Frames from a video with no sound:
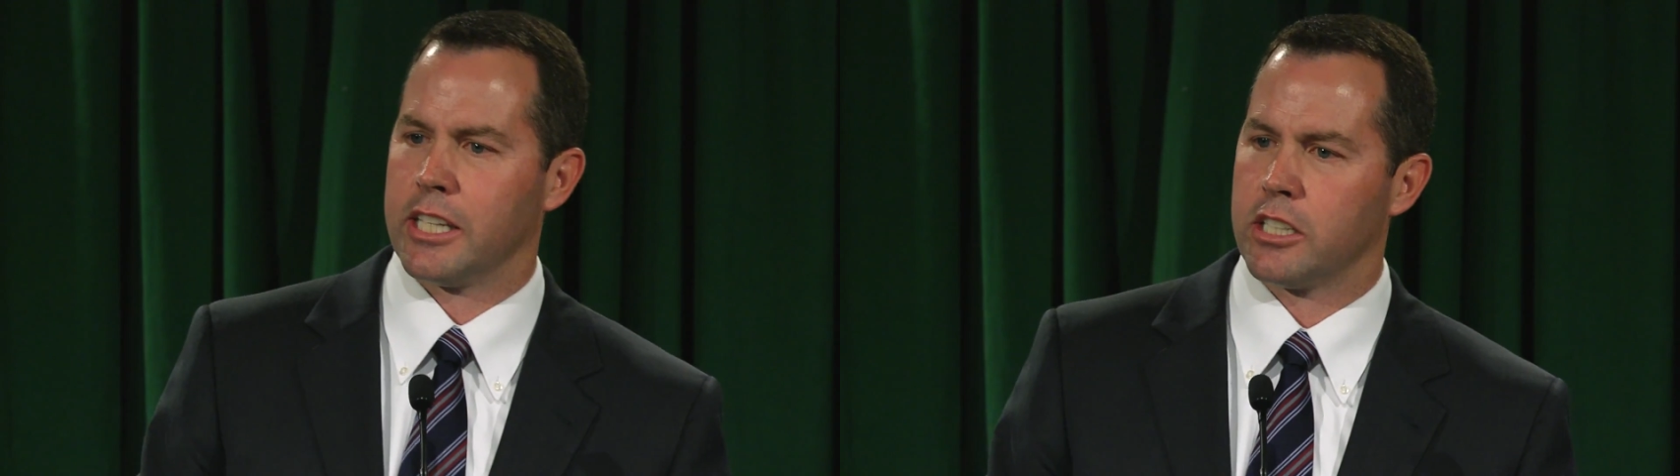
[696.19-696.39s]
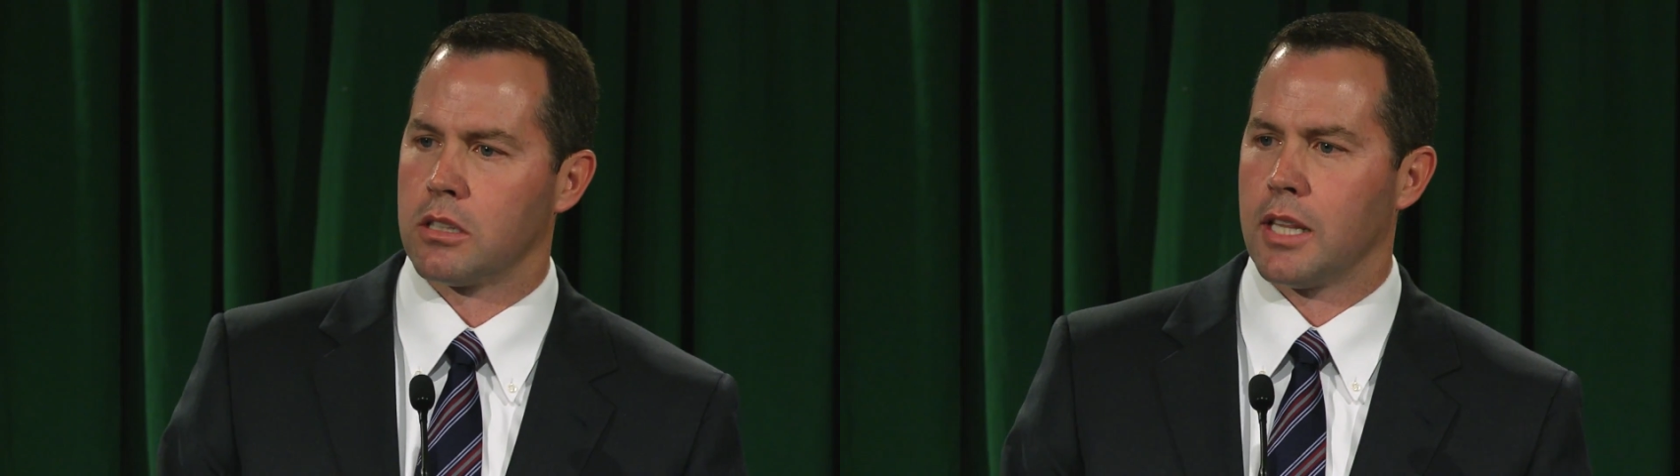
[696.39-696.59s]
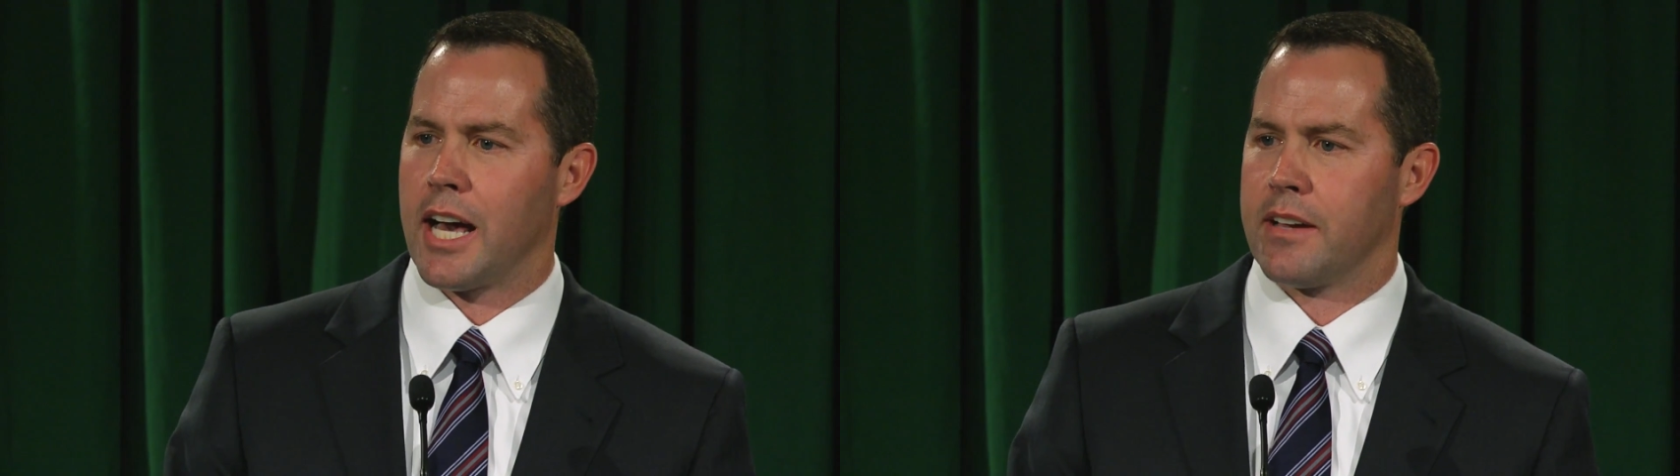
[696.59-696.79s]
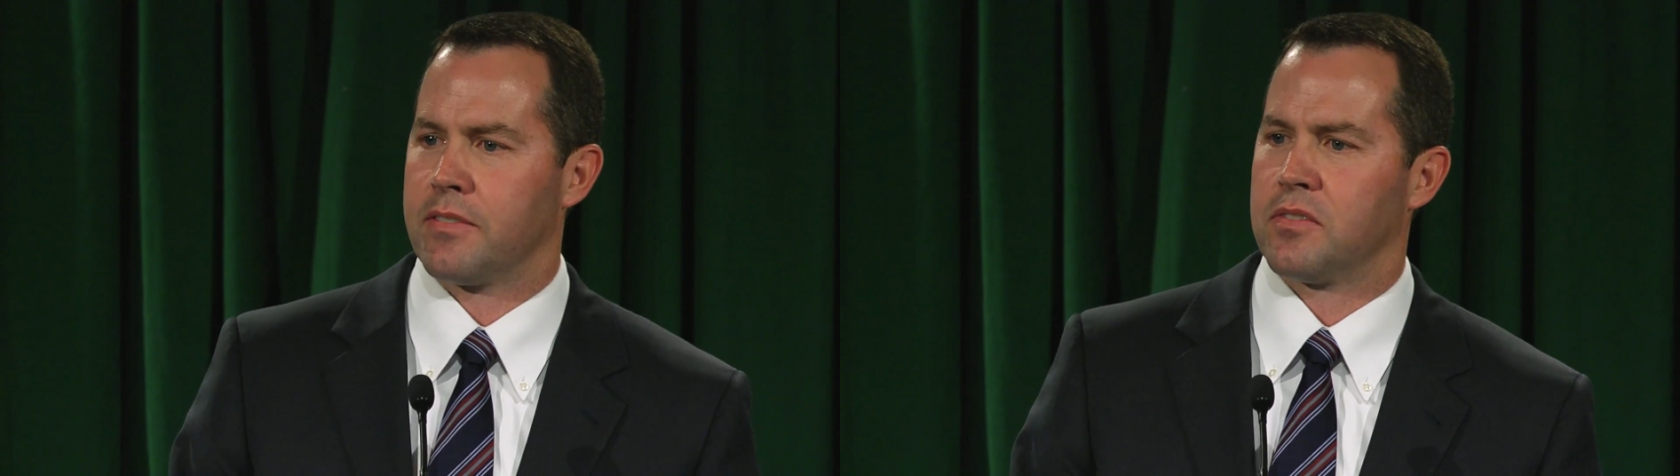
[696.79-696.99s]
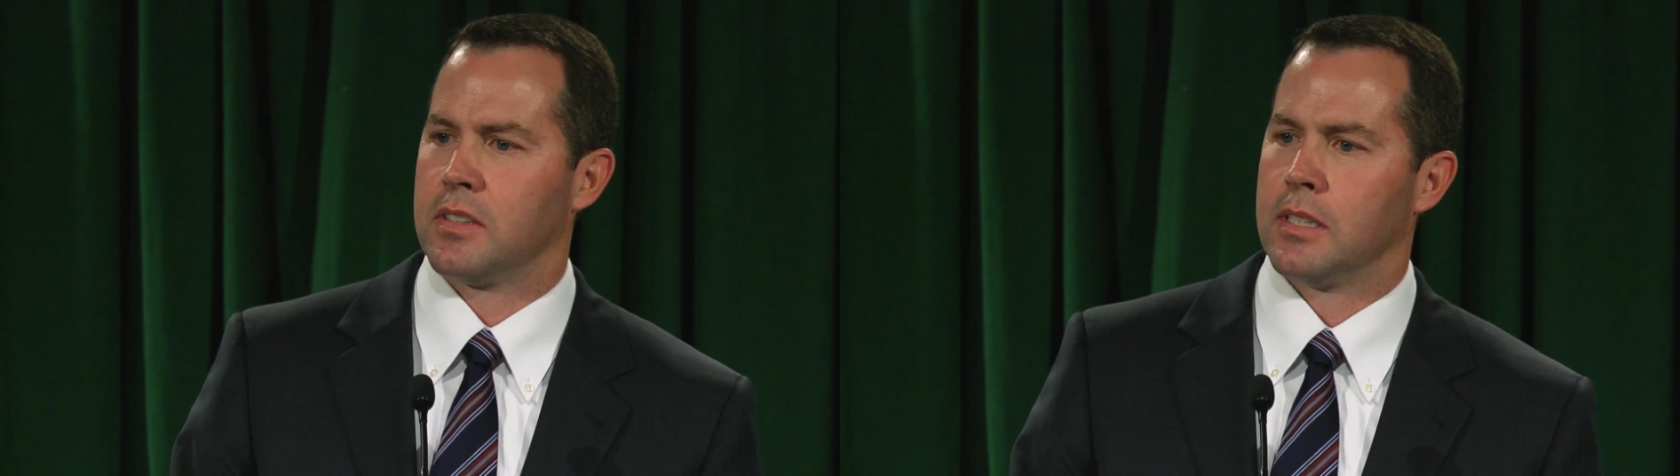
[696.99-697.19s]
in your
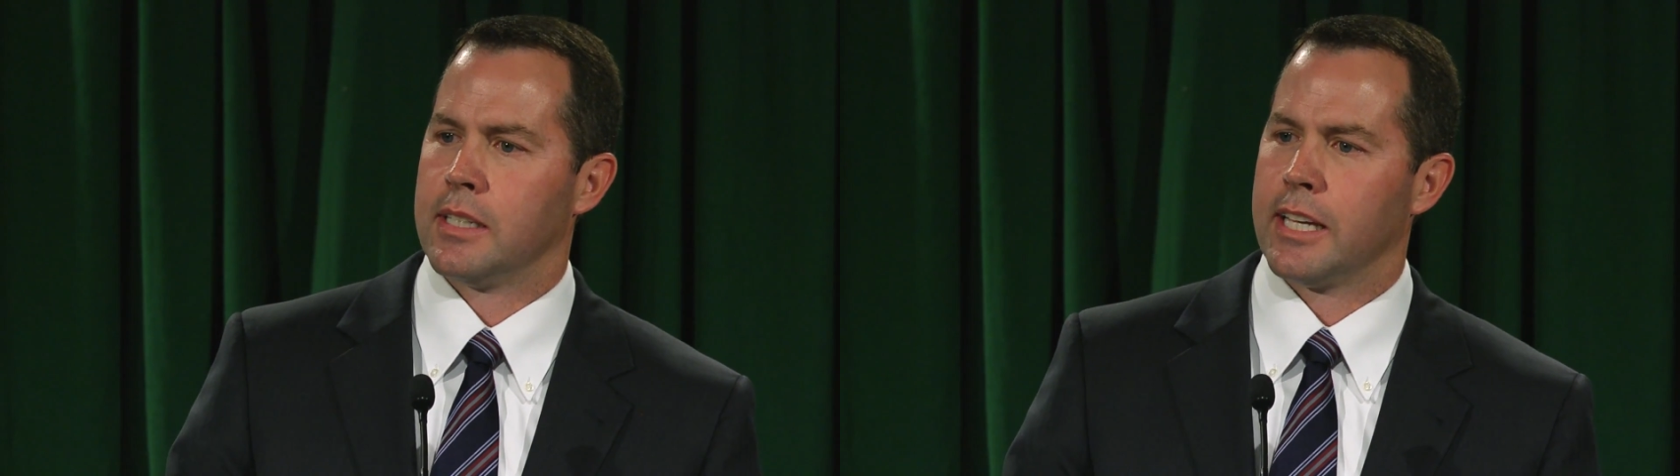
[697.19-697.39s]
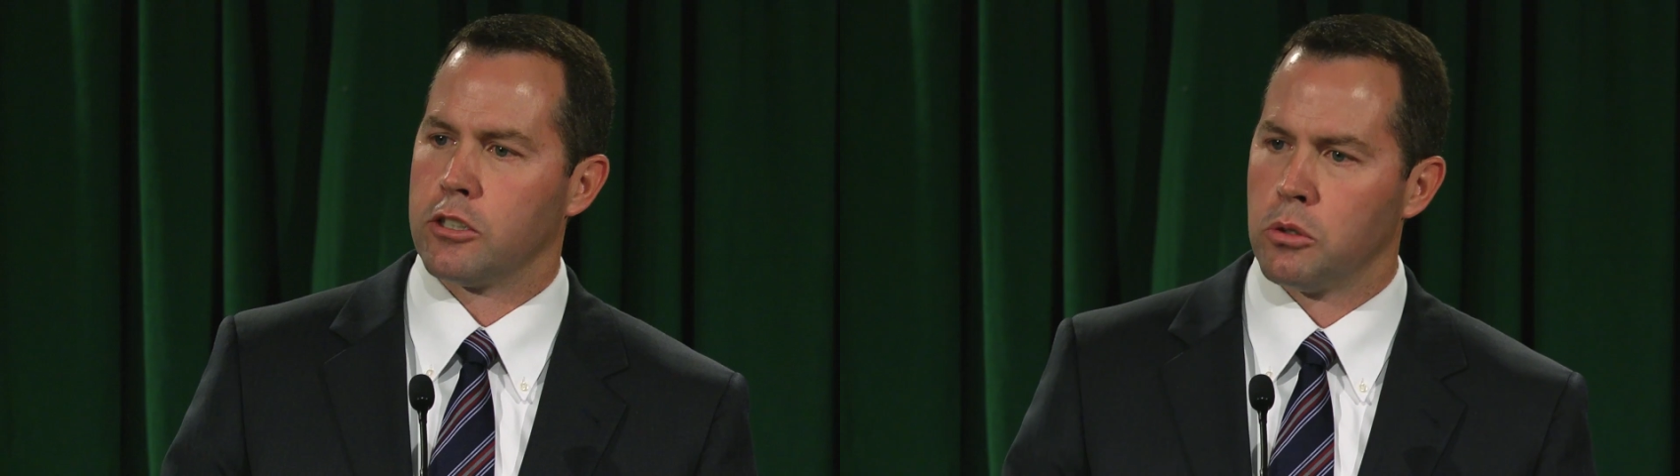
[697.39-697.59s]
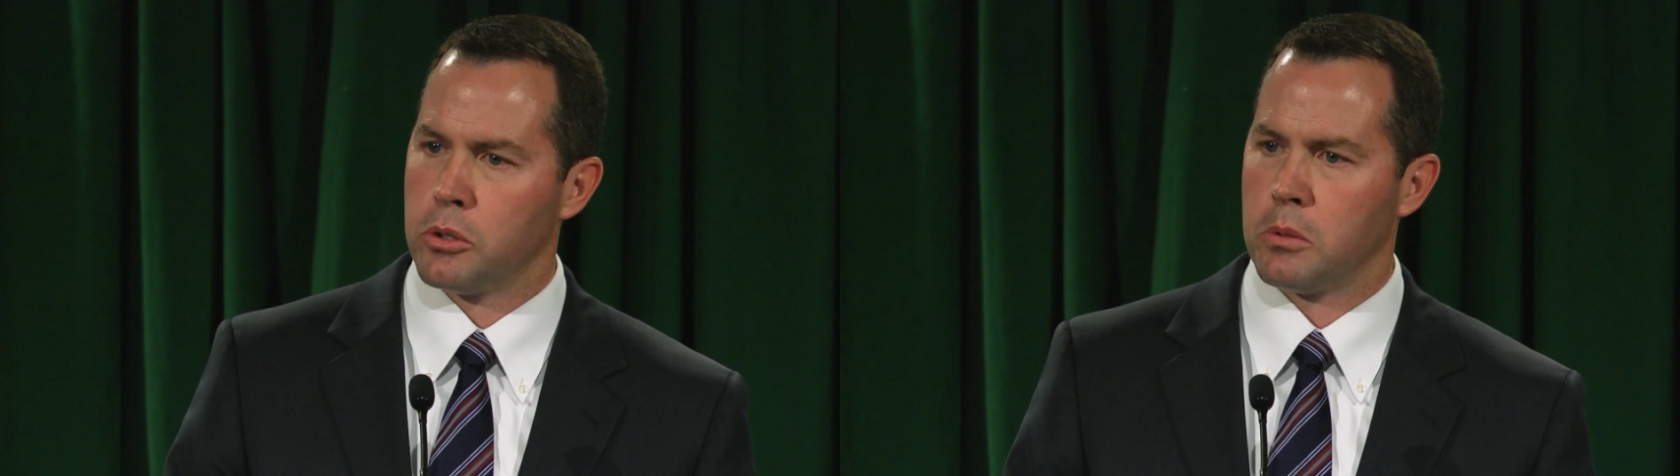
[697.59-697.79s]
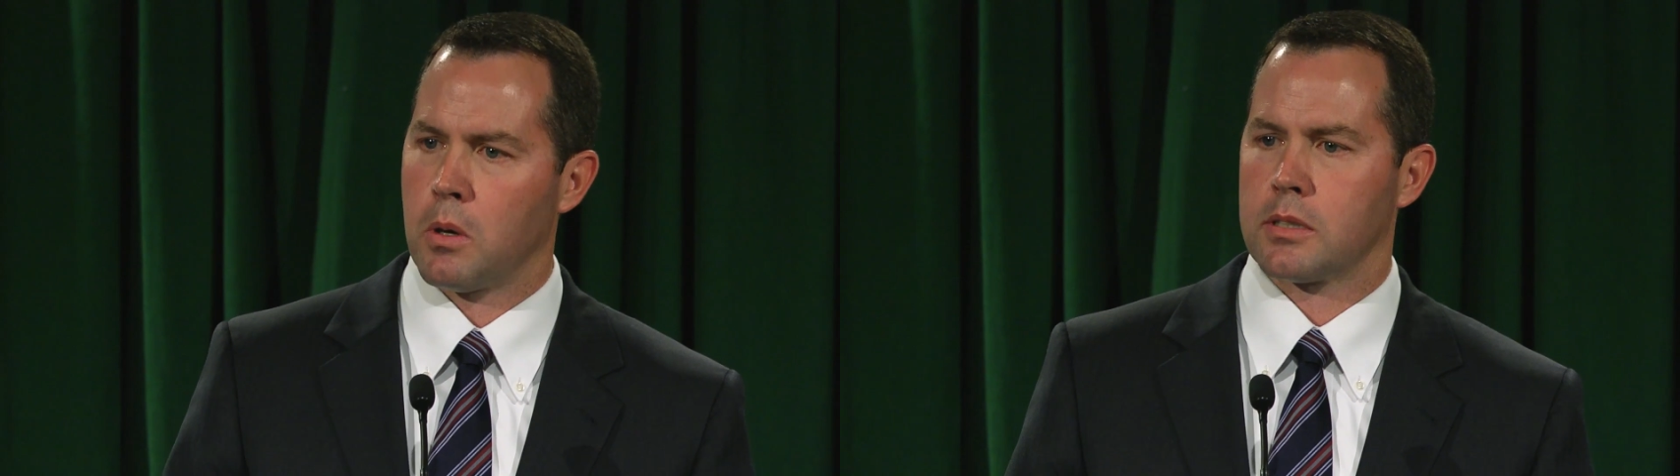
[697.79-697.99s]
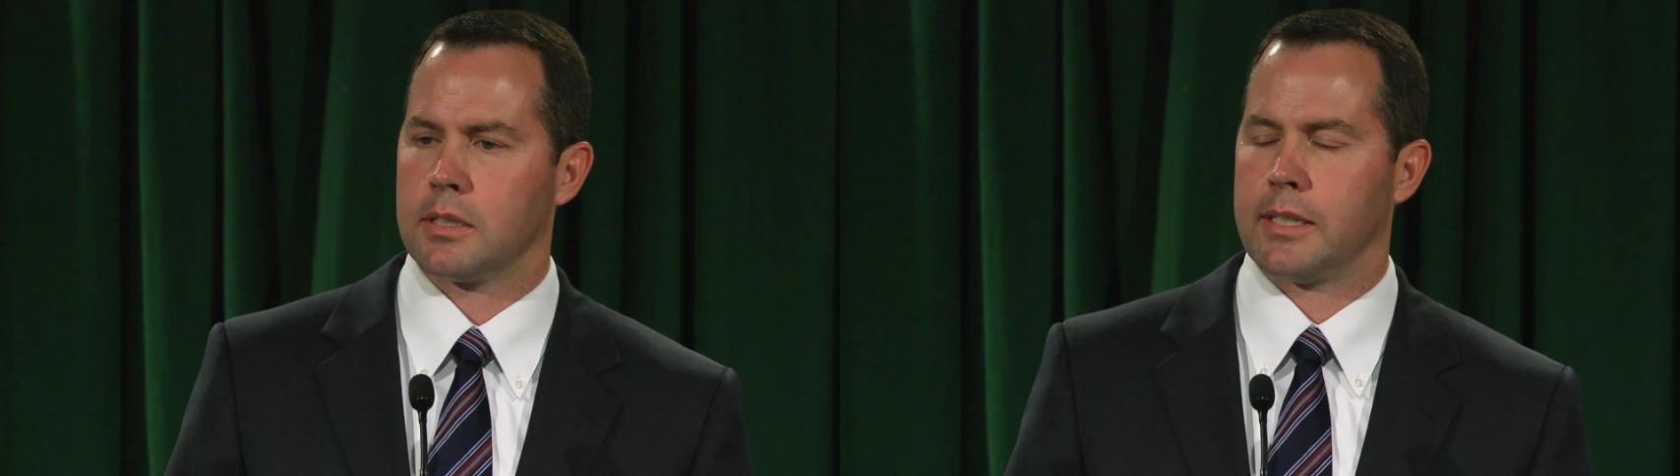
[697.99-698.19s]
life and who you
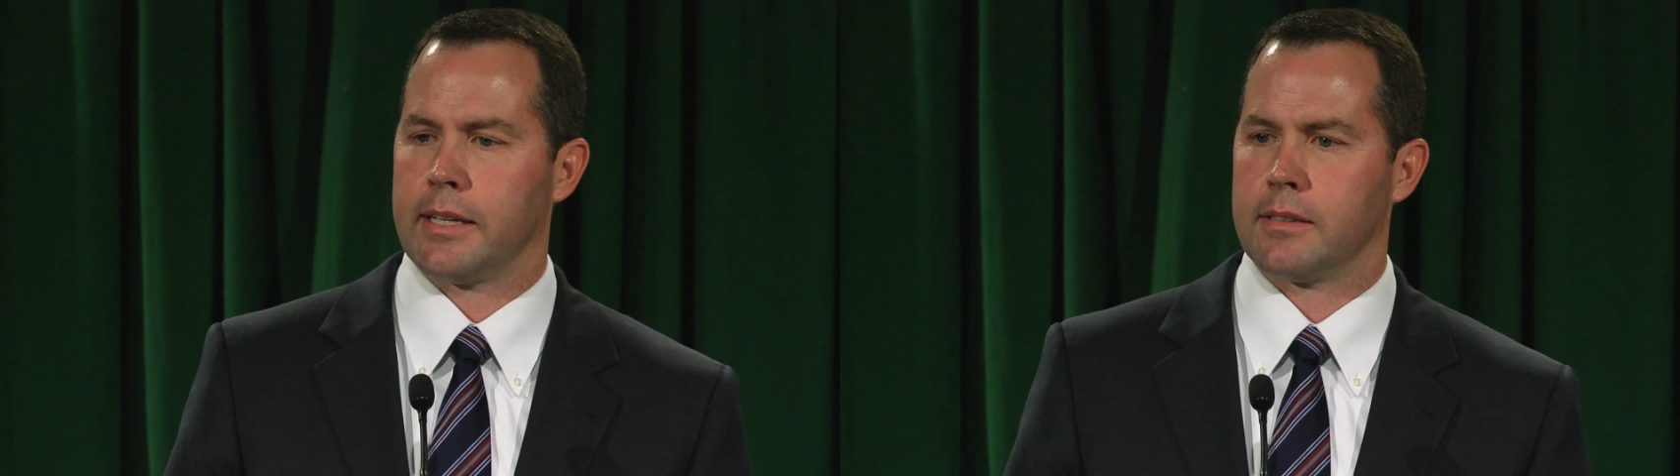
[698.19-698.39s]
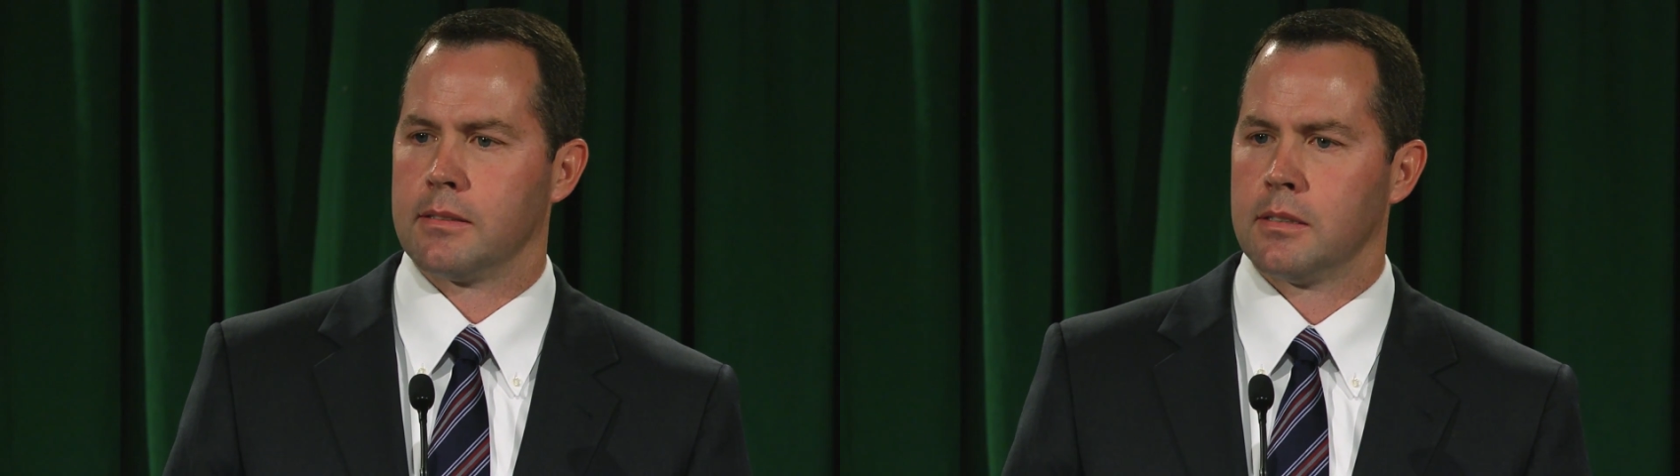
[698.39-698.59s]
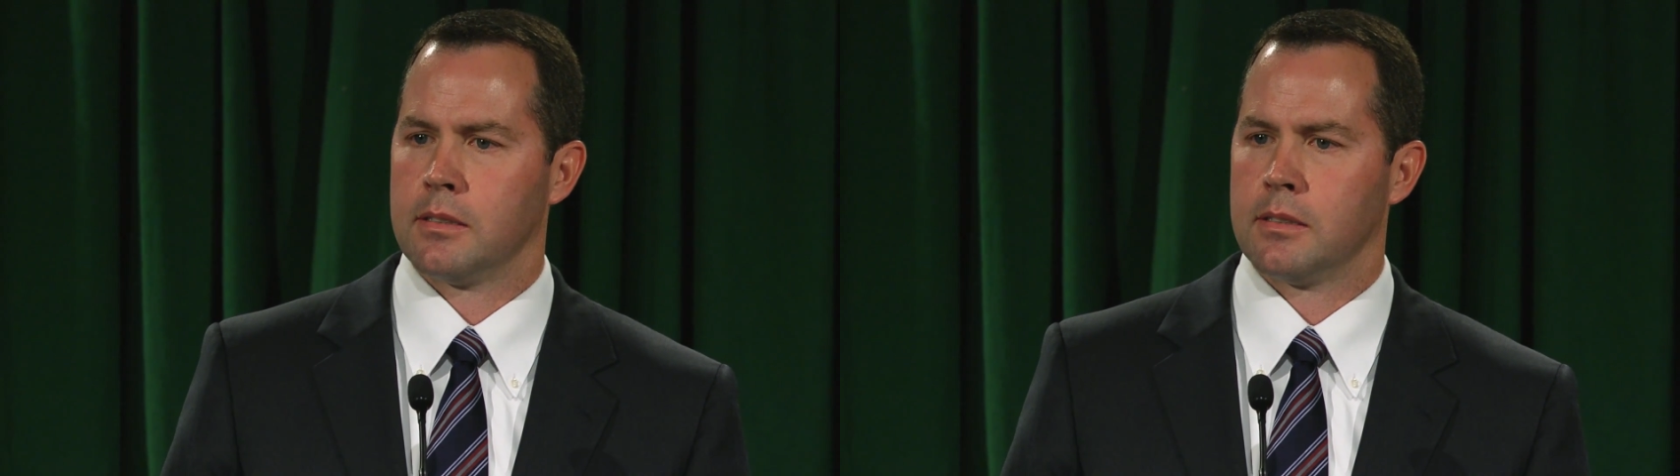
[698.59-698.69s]
are today.